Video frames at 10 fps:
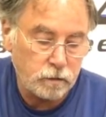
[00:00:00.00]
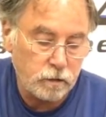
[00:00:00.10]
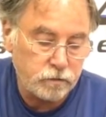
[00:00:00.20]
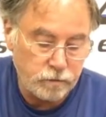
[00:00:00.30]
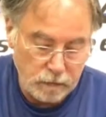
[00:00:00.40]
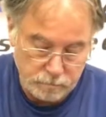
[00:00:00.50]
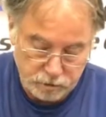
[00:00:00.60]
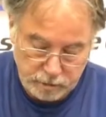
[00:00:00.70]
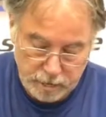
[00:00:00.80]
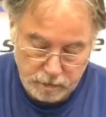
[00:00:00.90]
DustRam and
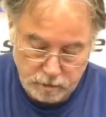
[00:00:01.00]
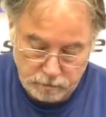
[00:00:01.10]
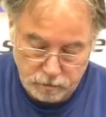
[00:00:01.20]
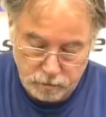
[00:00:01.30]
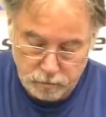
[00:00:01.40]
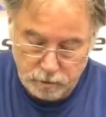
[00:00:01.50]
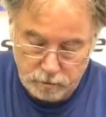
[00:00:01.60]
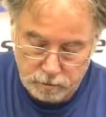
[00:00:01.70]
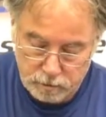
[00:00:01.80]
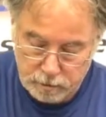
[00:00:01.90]
slide it on the
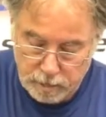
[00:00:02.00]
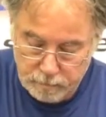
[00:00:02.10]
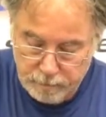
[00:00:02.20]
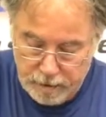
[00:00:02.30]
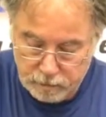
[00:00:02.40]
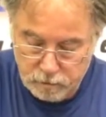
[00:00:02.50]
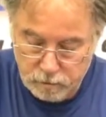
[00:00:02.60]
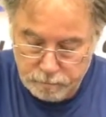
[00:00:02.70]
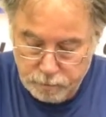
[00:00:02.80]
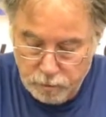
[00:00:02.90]
unit. Slide it back to
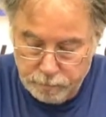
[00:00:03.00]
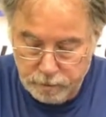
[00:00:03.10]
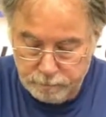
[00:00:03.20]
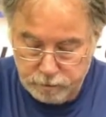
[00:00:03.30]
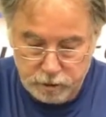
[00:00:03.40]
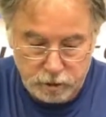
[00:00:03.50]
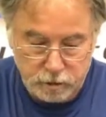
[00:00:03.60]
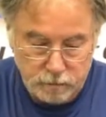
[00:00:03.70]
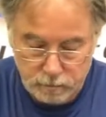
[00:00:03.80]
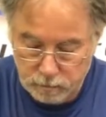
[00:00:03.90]
the appropriate
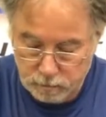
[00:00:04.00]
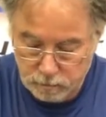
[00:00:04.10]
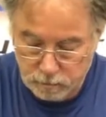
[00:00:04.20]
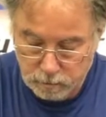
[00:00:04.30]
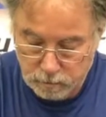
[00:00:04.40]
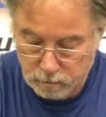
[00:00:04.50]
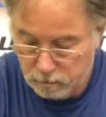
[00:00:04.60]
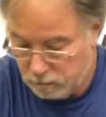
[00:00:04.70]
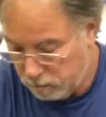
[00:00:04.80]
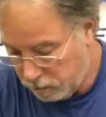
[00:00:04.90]
position.
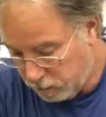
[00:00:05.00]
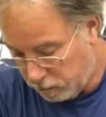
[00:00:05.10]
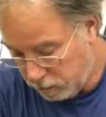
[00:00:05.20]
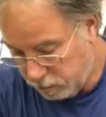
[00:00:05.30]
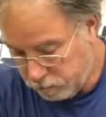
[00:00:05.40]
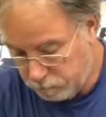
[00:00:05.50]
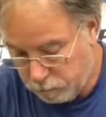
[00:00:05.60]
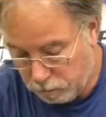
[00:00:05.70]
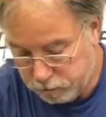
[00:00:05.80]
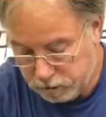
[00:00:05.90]
Get your
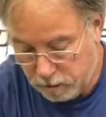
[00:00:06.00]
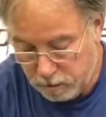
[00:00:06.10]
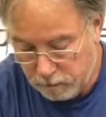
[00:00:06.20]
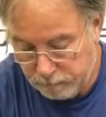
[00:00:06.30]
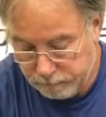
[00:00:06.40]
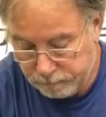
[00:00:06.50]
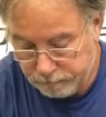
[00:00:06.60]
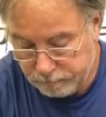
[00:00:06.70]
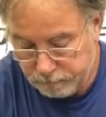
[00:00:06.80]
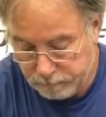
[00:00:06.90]
bolt started.
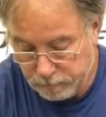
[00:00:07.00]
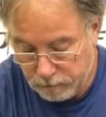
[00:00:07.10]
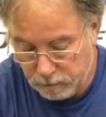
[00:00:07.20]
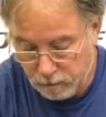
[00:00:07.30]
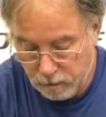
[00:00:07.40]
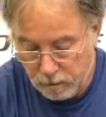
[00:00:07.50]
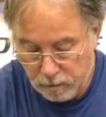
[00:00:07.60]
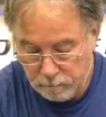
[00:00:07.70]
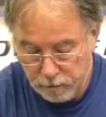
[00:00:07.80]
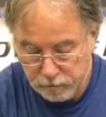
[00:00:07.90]

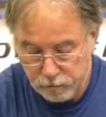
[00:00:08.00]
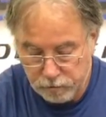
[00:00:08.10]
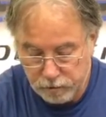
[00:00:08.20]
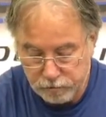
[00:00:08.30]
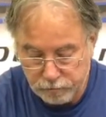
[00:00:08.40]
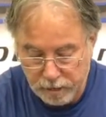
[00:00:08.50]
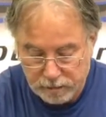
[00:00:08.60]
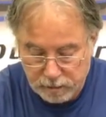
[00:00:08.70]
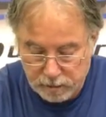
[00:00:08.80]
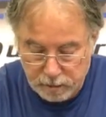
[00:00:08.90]
Make sure that it's
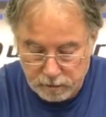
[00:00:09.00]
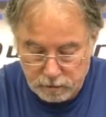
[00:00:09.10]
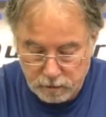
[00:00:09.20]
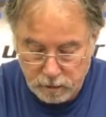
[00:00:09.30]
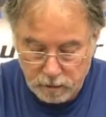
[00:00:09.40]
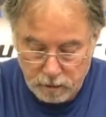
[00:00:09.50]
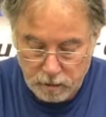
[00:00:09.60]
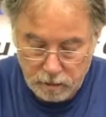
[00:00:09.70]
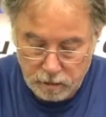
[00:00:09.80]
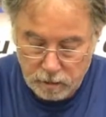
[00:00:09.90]
resting against
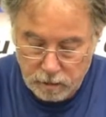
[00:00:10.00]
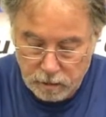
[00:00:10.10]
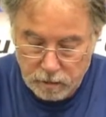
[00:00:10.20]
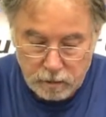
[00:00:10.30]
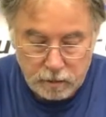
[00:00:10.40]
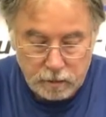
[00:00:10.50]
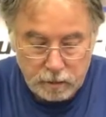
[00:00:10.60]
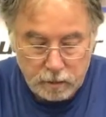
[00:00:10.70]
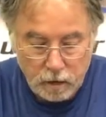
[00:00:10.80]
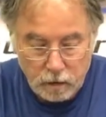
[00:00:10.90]

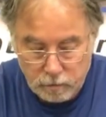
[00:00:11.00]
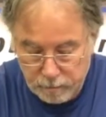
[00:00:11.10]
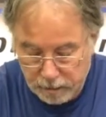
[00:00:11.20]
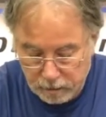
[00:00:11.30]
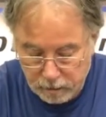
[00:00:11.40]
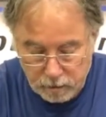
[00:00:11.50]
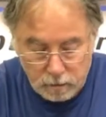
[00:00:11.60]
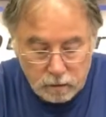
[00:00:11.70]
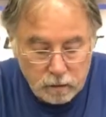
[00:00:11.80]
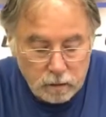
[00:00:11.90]
the collar back
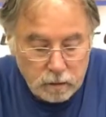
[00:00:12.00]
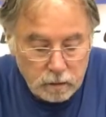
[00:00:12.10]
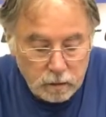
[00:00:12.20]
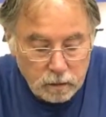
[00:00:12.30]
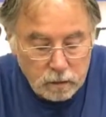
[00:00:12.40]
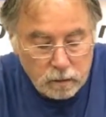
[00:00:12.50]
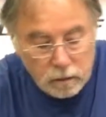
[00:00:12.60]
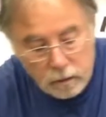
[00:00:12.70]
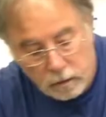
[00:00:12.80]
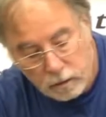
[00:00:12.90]
here.
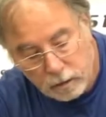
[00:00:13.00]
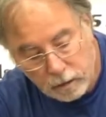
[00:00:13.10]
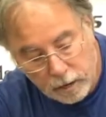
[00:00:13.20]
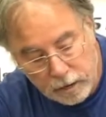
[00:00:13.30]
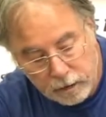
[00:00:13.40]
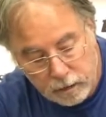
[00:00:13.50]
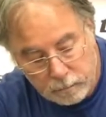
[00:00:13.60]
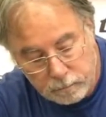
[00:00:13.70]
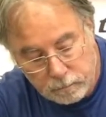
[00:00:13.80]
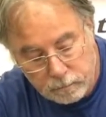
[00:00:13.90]
Line it
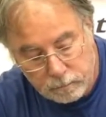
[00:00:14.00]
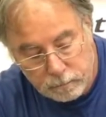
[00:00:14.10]
up.